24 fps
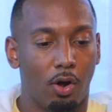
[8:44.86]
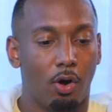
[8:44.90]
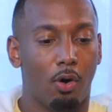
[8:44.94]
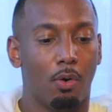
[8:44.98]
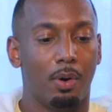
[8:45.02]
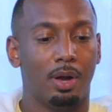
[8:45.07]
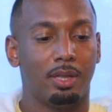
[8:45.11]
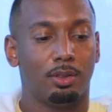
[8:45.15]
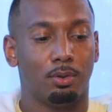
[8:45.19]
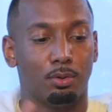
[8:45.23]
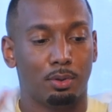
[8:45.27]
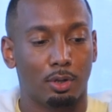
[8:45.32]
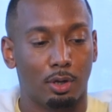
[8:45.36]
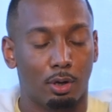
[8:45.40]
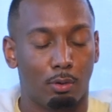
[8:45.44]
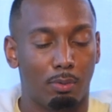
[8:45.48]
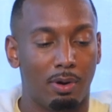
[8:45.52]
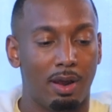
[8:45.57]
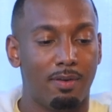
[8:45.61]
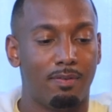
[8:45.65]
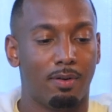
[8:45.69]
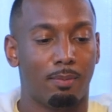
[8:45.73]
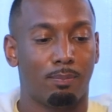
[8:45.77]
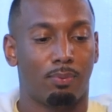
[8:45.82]
going through the
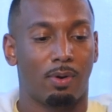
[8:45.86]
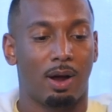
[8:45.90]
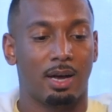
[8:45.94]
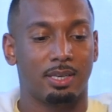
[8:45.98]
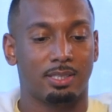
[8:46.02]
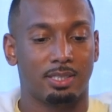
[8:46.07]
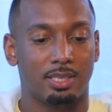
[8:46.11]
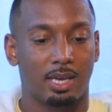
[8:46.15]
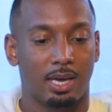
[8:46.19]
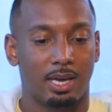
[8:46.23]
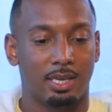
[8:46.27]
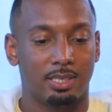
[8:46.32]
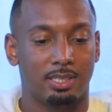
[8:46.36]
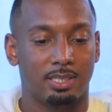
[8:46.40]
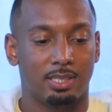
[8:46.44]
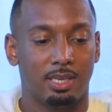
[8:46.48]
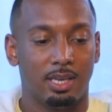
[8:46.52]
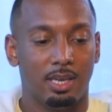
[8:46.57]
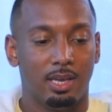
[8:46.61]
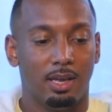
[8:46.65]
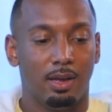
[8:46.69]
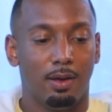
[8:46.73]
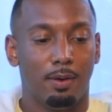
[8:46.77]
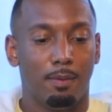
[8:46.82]
grieving process,
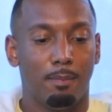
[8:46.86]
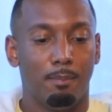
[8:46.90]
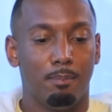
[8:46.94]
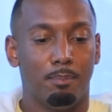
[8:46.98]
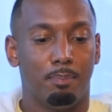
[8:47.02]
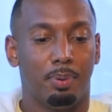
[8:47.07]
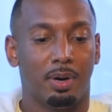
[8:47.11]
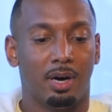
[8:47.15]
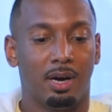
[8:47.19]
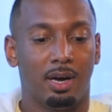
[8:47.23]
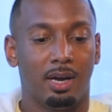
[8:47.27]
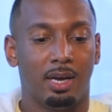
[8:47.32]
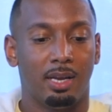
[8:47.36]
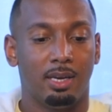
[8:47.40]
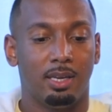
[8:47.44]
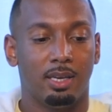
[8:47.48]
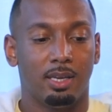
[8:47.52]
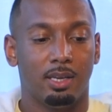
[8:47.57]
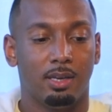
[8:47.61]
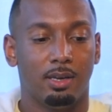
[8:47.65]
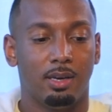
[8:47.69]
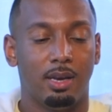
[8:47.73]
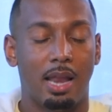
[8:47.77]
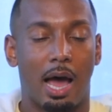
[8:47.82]
but
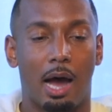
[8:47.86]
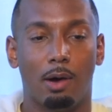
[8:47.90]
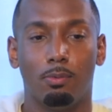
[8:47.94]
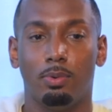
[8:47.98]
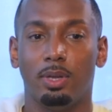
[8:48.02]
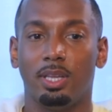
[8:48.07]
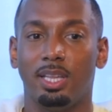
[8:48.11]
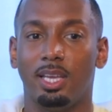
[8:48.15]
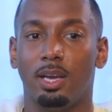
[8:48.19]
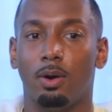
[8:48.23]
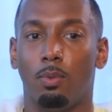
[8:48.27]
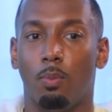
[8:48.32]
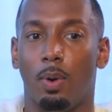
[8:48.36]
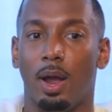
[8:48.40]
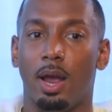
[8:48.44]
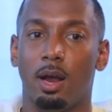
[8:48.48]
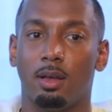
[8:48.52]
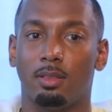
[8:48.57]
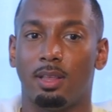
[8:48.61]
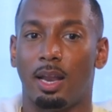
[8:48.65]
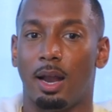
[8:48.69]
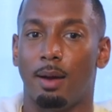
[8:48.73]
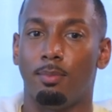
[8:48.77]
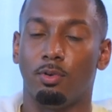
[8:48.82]
not really
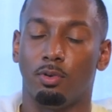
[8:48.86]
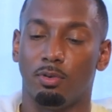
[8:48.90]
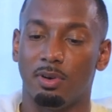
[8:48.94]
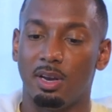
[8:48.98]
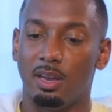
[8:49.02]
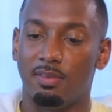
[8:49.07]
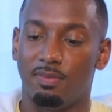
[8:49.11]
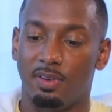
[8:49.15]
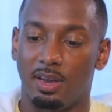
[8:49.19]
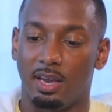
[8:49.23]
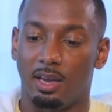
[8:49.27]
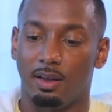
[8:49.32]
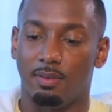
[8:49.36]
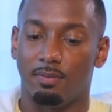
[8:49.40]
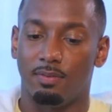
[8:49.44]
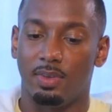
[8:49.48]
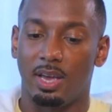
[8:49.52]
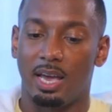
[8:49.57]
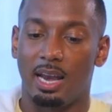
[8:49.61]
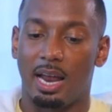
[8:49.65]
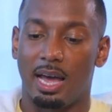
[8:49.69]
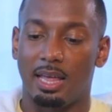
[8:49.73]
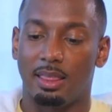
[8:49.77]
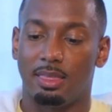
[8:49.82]
aware that I'm grieving.
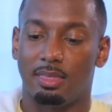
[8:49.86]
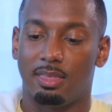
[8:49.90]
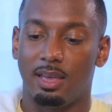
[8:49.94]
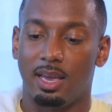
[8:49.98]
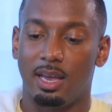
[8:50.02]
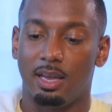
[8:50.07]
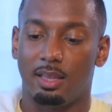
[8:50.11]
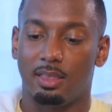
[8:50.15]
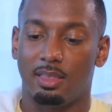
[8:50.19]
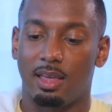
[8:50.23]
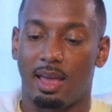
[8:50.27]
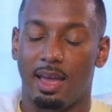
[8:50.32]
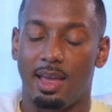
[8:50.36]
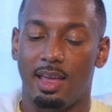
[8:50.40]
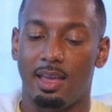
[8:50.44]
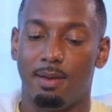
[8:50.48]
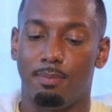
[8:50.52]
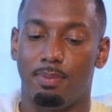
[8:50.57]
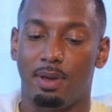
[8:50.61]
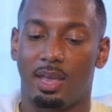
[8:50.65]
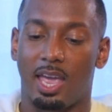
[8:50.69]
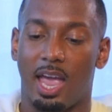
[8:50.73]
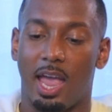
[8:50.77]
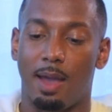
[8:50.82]
And I think that
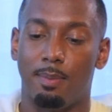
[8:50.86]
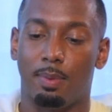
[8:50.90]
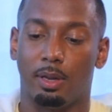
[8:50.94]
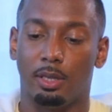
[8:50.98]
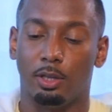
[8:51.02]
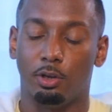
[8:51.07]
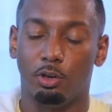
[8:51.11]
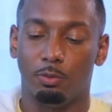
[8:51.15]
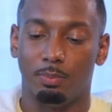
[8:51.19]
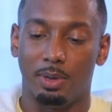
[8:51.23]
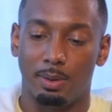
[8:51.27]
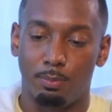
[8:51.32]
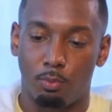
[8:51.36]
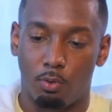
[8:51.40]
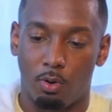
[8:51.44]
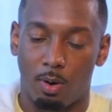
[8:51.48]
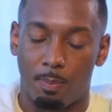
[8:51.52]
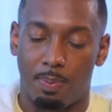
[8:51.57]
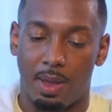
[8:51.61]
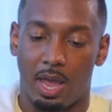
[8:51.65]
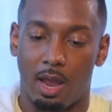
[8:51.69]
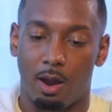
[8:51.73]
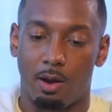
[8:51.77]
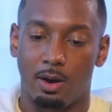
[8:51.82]
it became a little bit more
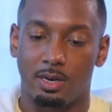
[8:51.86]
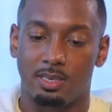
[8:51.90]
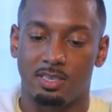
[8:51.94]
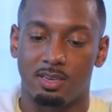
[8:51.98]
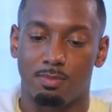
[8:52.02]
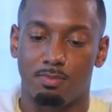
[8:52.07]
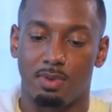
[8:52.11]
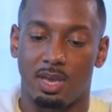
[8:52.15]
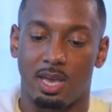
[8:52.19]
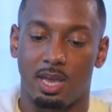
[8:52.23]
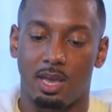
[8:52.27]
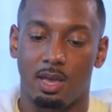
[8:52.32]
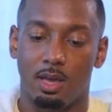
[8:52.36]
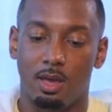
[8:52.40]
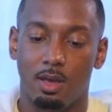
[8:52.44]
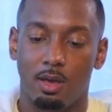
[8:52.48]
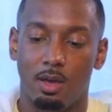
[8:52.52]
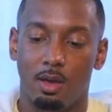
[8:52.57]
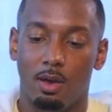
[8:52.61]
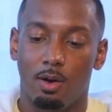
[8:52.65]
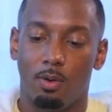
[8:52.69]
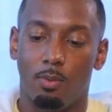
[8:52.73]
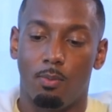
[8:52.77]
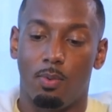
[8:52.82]
apparent to me
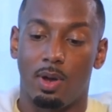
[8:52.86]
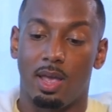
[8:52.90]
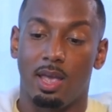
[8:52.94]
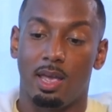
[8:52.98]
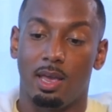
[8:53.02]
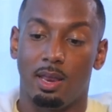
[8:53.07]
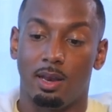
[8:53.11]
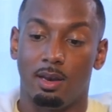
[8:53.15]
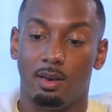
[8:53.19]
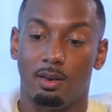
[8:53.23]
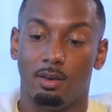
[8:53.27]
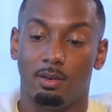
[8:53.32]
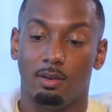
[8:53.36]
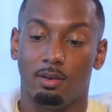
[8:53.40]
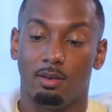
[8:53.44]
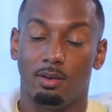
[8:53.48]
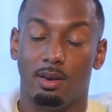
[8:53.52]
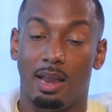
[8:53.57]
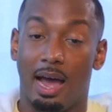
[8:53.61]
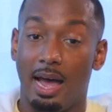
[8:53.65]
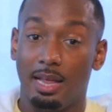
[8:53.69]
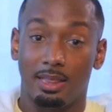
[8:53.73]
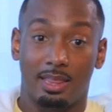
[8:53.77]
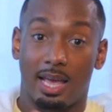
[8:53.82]
when,
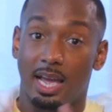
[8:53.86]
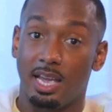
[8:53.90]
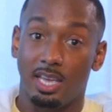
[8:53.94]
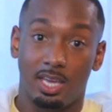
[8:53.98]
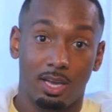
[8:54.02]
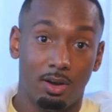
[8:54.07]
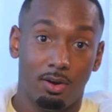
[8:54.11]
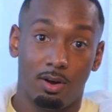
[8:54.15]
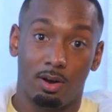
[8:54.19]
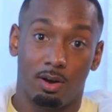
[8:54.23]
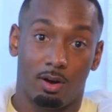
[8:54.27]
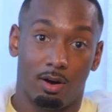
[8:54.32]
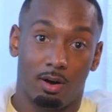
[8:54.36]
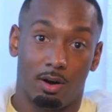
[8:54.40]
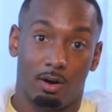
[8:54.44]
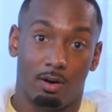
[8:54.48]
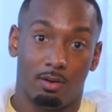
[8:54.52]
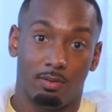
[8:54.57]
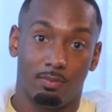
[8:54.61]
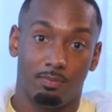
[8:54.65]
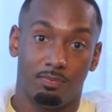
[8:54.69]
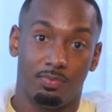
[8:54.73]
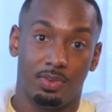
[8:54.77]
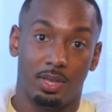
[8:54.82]
not that year at
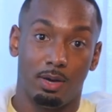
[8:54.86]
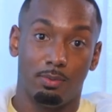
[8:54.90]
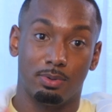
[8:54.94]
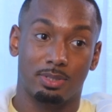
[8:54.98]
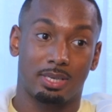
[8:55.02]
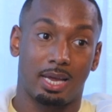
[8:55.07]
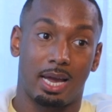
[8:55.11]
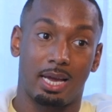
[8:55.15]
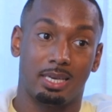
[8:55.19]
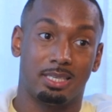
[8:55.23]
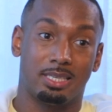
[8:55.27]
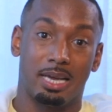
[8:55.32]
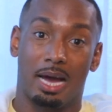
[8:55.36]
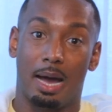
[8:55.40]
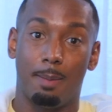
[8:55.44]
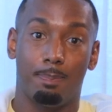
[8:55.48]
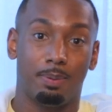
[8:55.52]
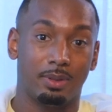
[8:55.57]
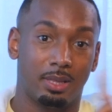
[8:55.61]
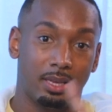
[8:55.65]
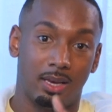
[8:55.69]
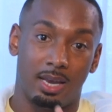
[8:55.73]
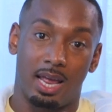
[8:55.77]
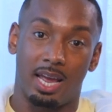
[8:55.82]
all, it was like
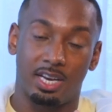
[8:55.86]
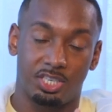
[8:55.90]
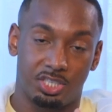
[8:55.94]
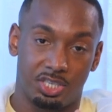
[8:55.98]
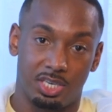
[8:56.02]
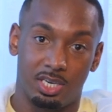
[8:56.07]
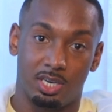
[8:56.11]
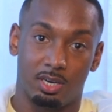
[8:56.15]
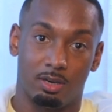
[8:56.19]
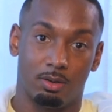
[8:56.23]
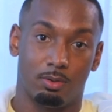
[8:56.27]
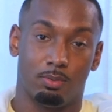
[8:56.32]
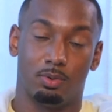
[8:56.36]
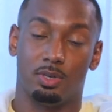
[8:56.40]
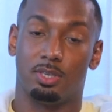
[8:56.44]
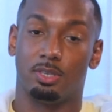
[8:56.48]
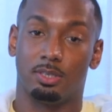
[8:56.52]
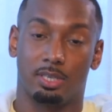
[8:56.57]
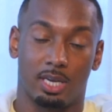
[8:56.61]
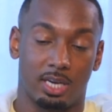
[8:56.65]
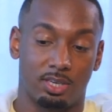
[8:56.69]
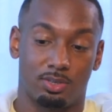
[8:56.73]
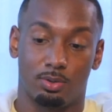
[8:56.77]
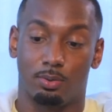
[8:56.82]
top of the next year, which
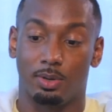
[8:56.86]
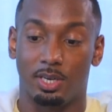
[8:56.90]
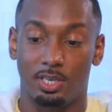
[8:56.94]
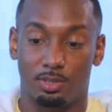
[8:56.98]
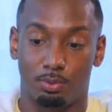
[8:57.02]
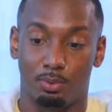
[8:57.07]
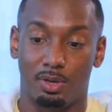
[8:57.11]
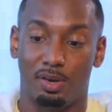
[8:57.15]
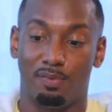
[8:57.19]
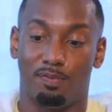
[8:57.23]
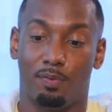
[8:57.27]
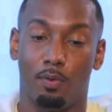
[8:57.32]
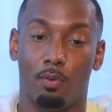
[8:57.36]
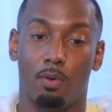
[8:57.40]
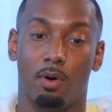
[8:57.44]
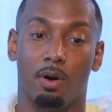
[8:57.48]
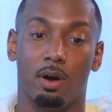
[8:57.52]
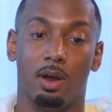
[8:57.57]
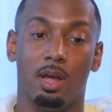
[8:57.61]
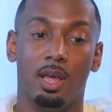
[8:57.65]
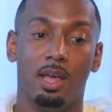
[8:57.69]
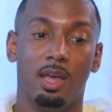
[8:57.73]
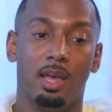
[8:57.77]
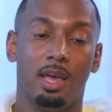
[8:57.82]
is like
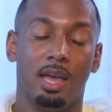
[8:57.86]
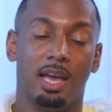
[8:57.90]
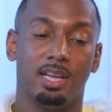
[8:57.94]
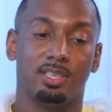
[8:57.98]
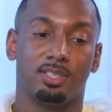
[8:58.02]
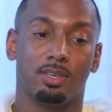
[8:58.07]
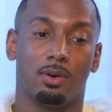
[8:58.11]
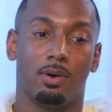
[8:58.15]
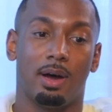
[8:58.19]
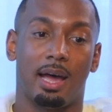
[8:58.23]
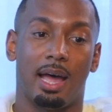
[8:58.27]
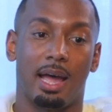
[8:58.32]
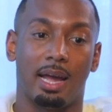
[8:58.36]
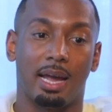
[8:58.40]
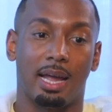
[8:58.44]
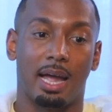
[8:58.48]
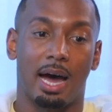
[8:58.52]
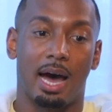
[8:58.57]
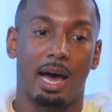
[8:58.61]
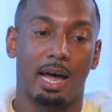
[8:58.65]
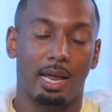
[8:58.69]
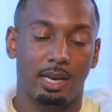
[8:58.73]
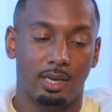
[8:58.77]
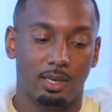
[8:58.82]
2024. And so I had
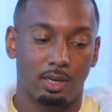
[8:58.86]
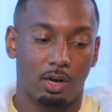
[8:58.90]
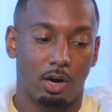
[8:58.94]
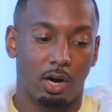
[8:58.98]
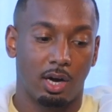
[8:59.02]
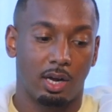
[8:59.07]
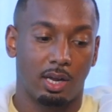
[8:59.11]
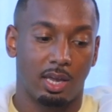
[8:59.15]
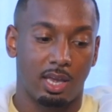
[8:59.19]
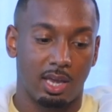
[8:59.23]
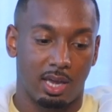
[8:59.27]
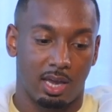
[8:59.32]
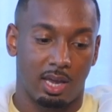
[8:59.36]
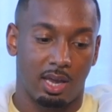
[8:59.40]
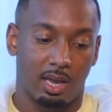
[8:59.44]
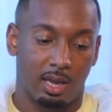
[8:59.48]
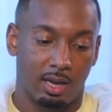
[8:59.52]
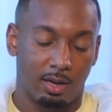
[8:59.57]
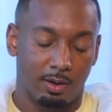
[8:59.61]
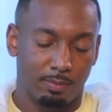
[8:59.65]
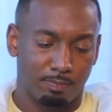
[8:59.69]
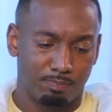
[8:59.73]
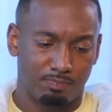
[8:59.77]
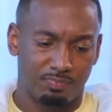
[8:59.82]
got a
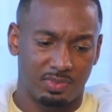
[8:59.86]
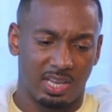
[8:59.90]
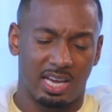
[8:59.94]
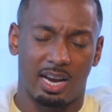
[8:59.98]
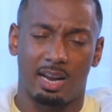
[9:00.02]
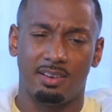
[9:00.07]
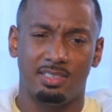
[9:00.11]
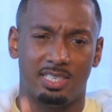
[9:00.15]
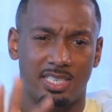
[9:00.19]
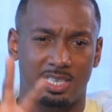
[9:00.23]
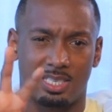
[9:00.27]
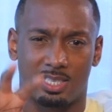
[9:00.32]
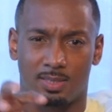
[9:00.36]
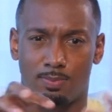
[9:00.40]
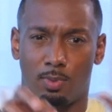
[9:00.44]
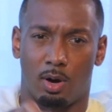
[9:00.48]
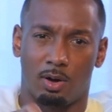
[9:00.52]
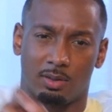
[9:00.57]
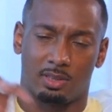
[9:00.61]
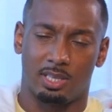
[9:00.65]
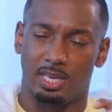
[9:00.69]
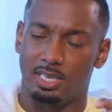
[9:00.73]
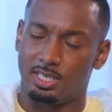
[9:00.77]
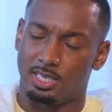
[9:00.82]
gig, and I did
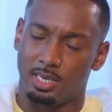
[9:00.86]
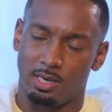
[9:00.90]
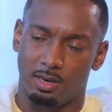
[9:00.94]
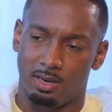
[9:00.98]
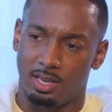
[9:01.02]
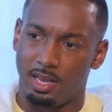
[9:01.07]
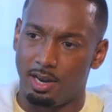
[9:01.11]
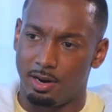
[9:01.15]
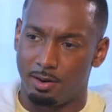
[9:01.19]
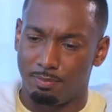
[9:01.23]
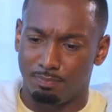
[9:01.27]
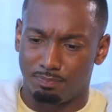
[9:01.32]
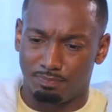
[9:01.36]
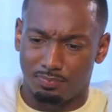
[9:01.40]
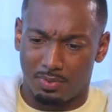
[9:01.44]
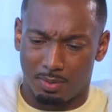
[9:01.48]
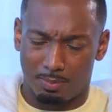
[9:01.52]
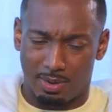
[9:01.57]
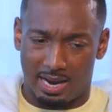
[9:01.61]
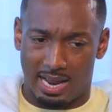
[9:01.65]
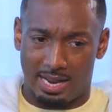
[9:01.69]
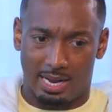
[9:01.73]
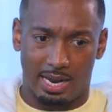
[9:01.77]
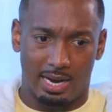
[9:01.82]
small things here and there,
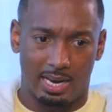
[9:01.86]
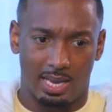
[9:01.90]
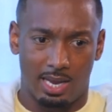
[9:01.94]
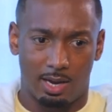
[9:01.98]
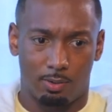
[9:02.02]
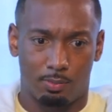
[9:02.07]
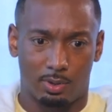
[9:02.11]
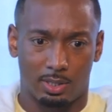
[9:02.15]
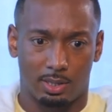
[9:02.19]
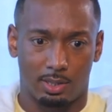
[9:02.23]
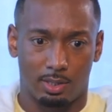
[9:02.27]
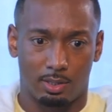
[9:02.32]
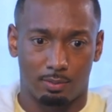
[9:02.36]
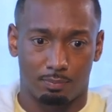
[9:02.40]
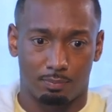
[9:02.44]
but I had got a gig with